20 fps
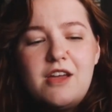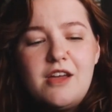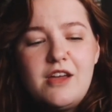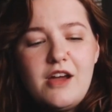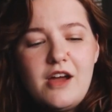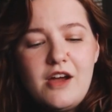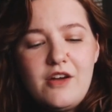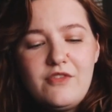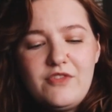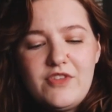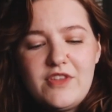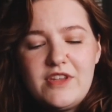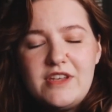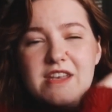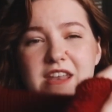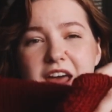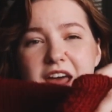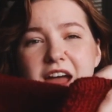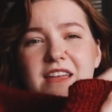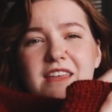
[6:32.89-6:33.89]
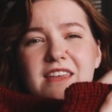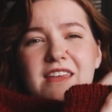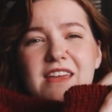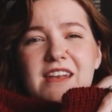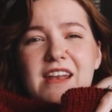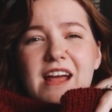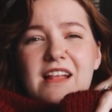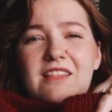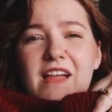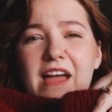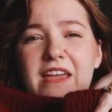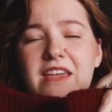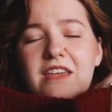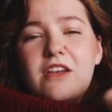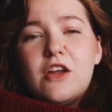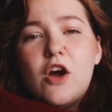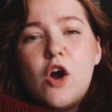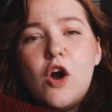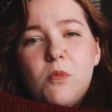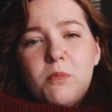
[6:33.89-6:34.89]
of the neck, and I like
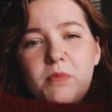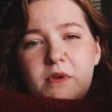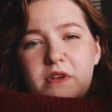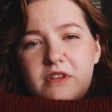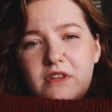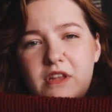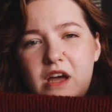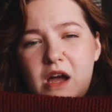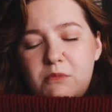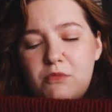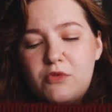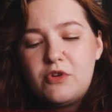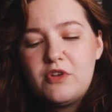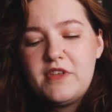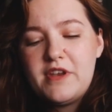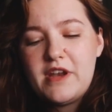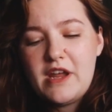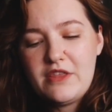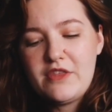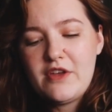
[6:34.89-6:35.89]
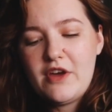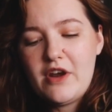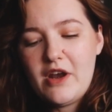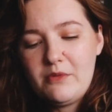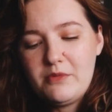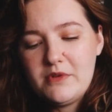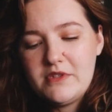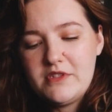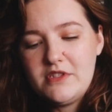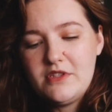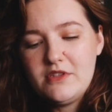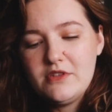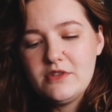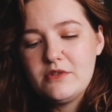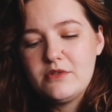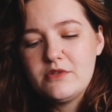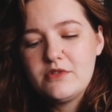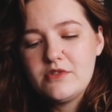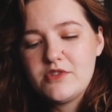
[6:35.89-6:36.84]
it open a lot more than I thought I would too.